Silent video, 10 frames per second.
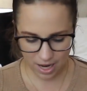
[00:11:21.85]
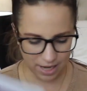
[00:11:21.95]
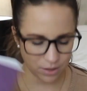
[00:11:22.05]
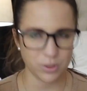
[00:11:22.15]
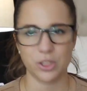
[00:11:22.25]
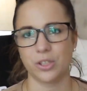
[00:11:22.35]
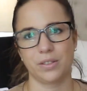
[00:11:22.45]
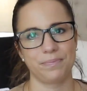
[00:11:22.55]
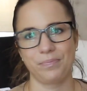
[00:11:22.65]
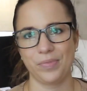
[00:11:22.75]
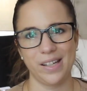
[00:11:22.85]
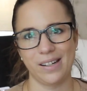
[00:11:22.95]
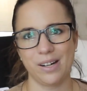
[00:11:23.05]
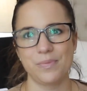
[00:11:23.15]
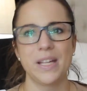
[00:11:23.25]
And it was just,
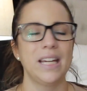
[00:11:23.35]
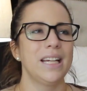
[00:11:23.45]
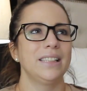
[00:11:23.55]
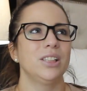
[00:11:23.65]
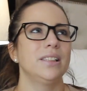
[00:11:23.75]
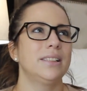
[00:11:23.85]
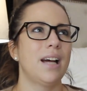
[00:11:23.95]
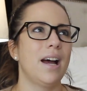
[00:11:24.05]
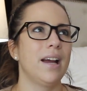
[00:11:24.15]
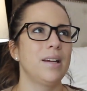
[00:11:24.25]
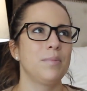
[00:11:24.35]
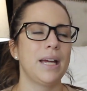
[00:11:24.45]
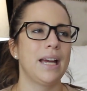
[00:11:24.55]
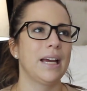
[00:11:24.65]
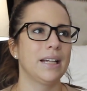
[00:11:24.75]
you know, it took time
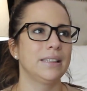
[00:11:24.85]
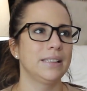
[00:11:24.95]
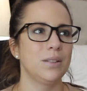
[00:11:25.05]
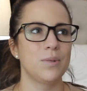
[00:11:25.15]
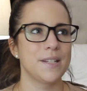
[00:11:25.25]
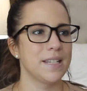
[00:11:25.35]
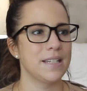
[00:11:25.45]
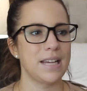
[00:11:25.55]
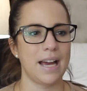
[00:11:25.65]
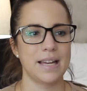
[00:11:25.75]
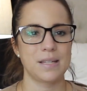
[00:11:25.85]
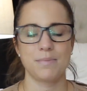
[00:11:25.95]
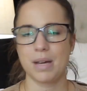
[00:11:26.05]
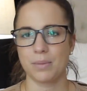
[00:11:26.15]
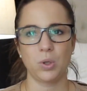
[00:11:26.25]
and it wasn't
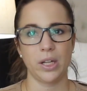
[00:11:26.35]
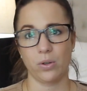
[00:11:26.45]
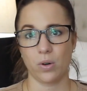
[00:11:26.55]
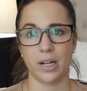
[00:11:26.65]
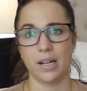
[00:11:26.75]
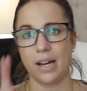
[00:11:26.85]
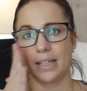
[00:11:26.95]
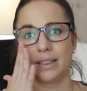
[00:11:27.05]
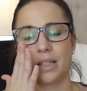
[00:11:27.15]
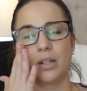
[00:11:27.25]
as minimal and organized.